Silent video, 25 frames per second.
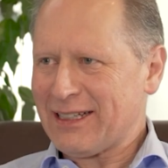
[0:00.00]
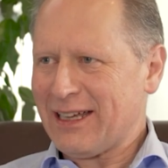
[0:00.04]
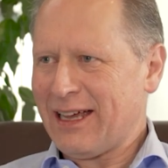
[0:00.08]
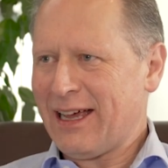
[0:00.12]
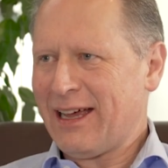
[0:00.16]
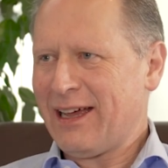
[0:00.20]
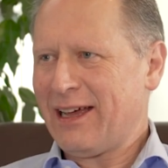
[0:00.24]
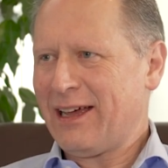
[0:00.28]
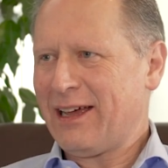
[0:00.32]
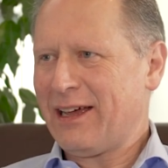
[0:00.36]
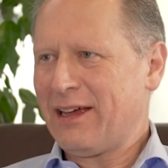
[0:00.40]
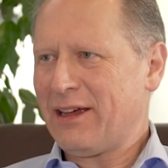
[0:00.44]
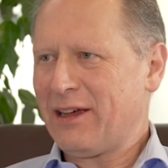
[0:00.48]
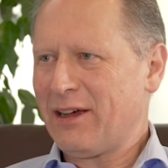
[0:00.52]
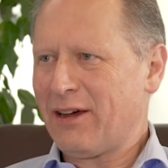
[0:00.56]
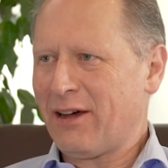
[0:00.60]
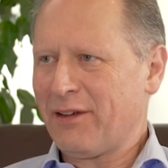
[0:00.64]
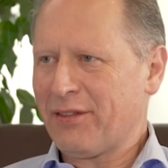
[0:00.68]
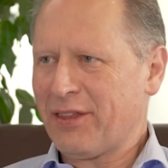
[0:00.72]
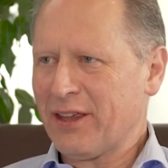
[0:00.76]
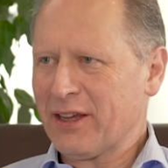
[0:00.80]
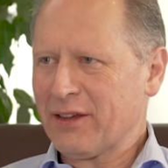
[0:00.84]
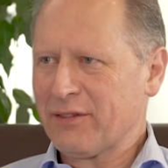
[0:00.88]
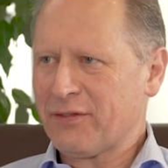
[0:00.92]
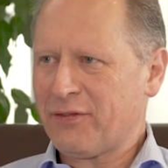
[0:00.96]
I
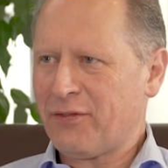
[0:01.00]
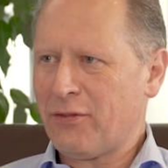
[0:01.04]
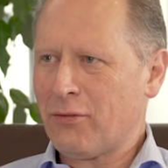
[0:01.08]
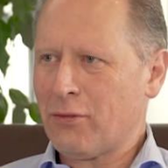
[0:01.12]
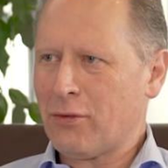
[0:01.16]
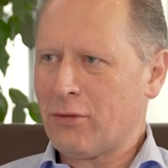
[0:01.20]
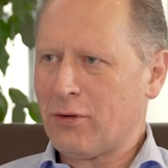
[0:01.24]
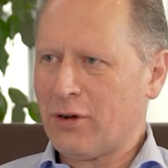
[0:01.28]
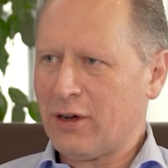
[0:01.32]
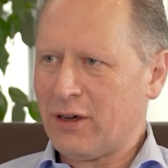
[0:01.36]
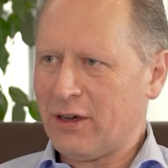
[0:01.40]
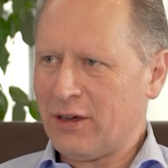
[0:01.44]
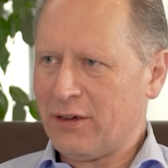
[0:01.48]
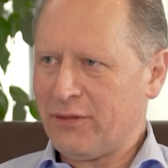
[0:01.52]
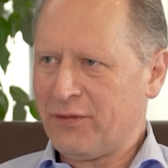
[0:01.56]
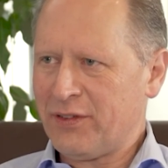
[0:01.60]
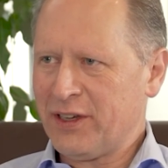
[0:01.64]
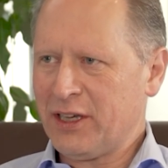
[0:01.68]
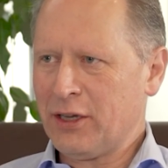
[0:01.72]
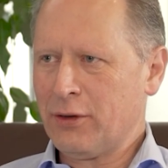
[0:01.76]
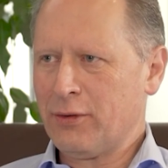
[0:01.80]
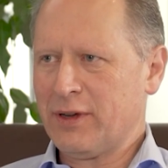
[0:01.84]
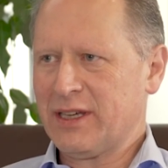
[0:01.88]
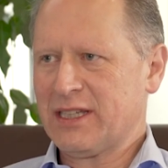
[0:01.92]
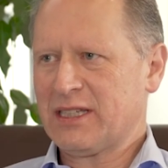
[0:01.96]
think for the
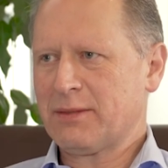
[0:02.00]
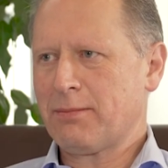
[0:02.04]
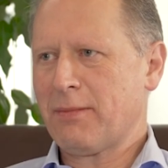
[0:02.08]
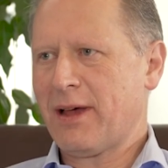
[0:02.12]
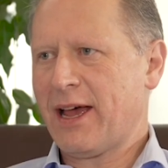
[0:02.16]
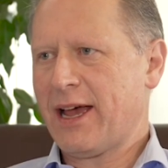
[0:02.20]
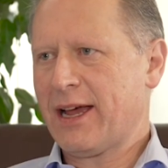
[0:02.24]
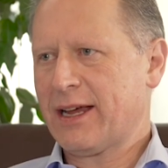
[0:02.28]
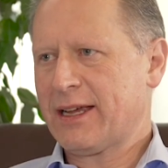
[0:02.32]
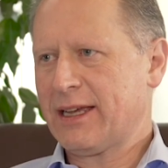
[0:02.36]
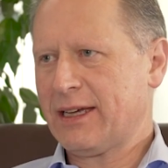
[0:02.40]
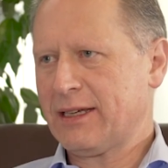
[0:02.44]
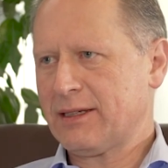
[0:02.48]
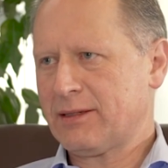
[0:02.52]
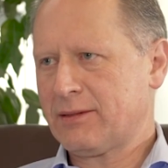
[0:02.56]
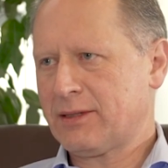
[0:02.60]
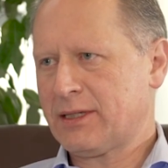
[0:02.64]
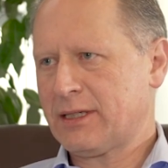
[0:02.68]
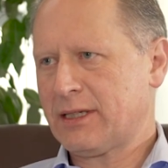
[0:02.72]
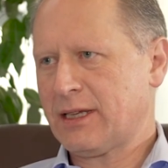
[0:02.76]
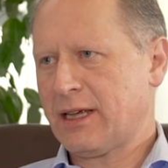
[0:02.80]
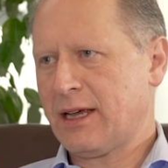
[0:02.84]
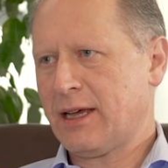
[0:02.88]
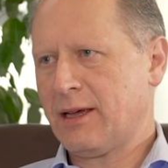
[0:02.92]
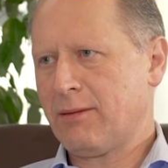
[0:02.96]
US
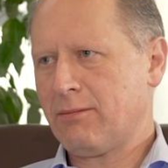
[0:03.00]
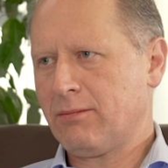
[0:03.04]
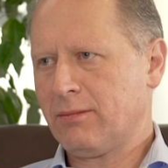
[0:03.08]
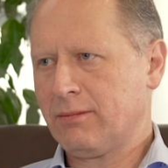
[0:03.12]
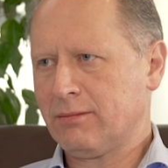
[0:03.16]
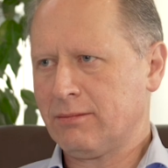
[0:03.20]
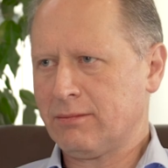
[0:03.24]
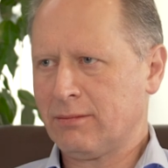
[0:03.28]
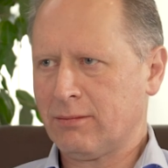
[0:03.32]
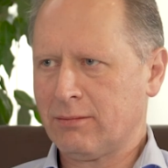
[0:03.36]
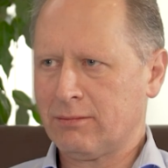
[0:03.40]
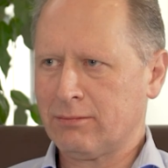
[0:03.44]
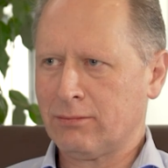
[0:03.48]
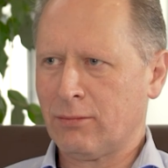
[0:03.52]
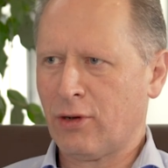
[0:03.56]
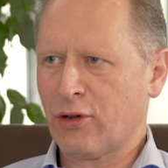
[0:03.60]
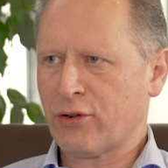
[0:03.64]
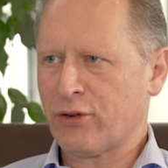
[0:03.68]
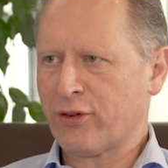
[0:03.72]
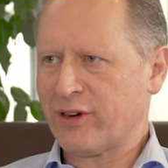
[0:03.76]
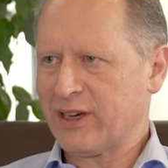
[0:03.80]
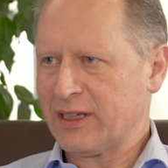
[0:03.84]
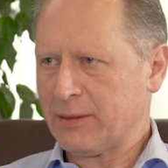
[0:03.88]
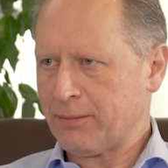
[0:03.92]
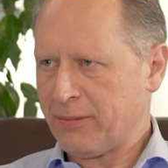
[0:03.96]
market,
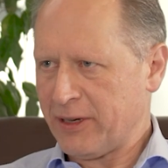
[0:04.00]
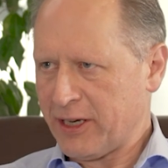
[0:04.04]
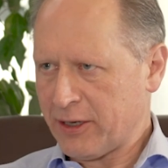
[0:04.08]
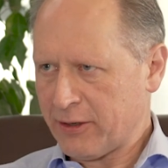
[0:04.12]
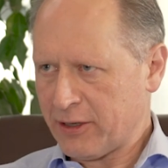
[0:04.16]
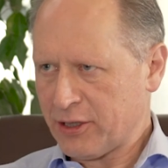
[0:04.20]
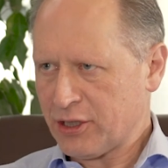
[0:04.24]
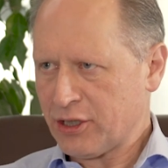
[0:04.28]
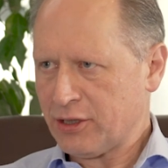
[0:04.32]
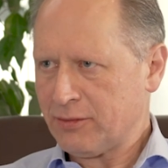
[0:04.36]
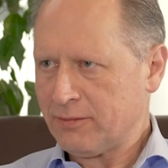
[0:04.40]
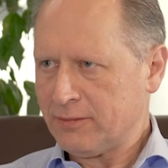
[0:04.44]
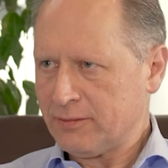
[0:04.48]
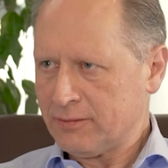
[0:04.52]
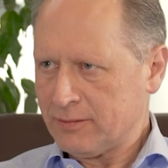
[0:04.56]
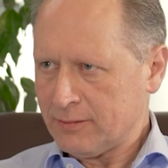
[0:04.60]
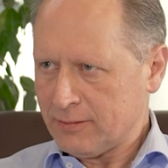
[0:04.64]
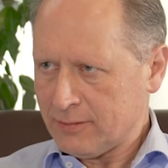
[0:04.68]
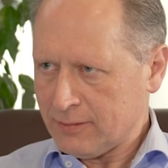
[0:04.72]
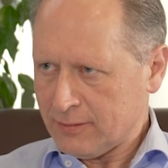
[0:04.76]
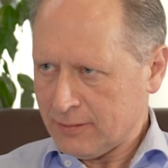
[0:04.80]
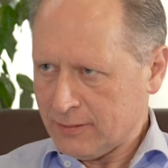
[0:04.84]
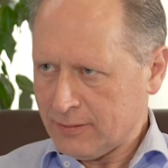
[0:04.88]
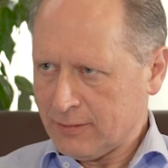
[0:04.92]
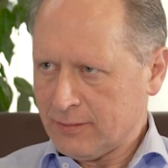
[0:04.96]
moderately bearish.
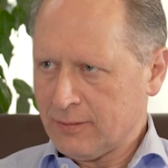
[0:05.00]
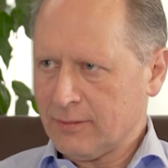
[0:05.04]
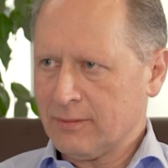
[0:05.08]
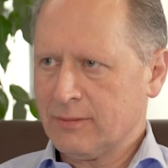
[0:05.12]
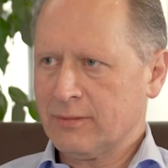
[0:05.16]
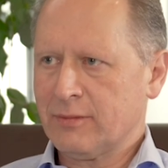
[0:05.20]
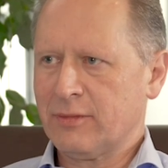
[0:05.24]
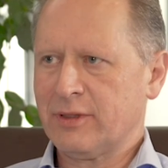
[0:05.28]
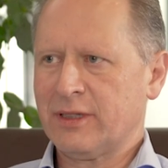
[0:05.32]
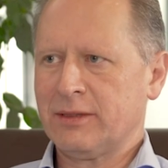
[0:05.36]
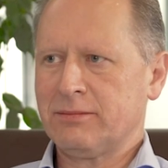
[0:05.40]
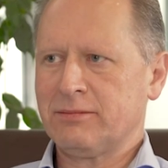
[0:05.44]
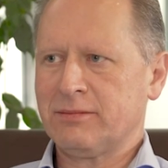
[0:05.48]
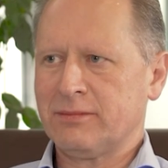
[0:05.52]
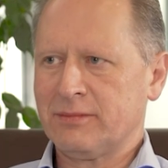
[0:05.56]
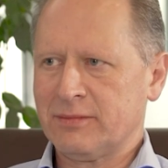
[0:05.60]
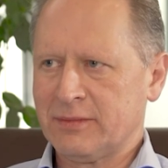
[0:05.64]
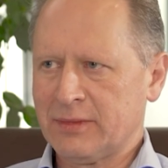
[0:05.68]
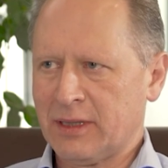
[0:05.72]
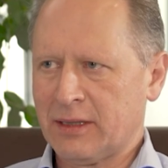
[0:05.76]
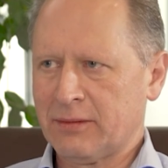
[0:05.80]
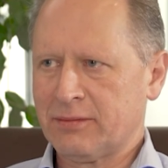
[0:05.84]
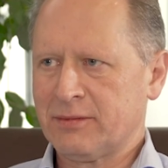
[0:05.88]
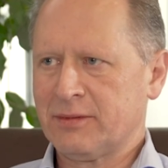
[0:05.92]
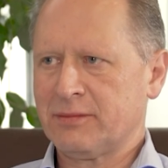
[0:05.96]
But
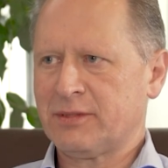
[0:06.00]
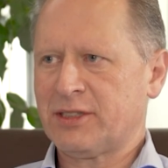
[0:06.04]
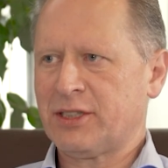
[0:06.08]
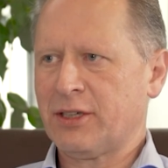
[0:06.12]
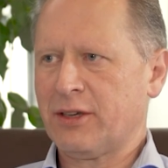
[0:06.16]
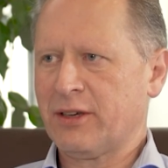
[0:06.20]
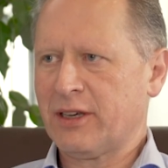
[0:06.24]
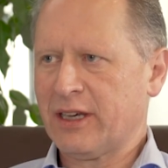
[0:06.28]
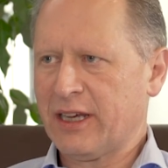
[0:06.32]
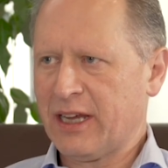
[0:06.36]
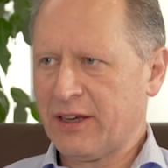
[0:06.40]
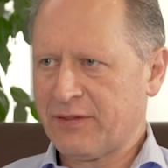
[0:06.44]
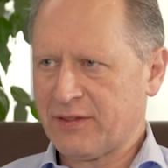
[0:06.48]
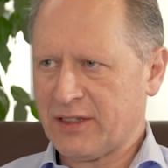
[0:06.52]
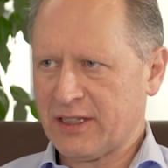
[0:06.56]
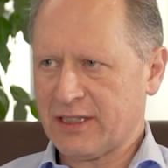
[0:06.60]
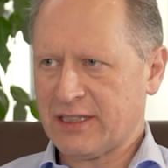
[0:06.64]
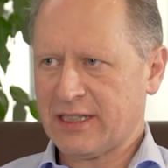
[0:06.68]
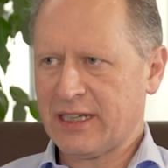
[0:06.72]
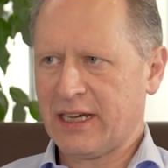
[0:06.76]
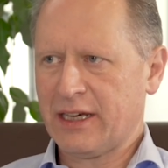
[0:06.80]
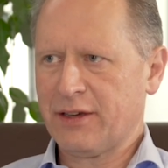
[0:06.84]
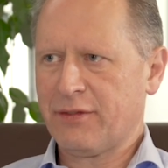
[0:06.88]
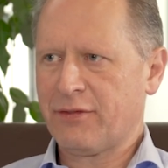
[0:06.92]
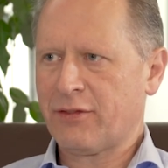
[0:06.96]
I certainly have to
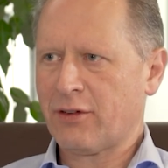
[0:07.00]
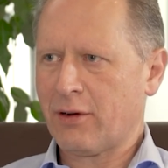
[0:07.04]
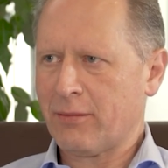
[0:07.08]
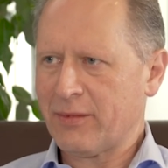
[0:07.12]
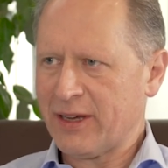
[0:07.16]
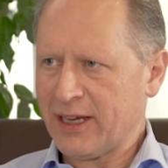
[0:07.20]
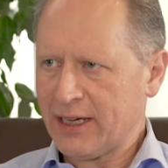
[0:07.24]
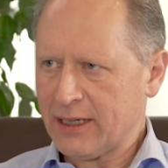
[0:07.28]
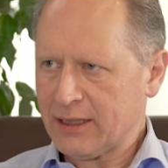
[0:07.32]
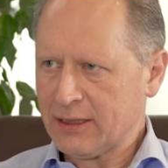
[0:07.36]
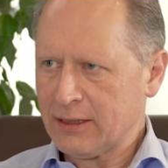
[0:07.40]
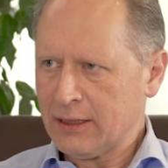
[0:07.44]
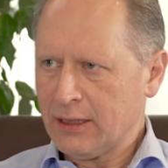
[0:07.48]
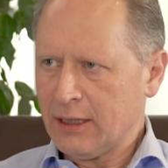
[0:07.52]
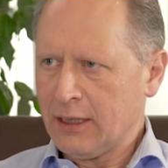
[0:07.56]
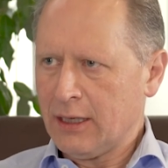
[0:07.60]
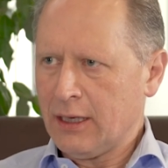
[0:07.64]
say from here.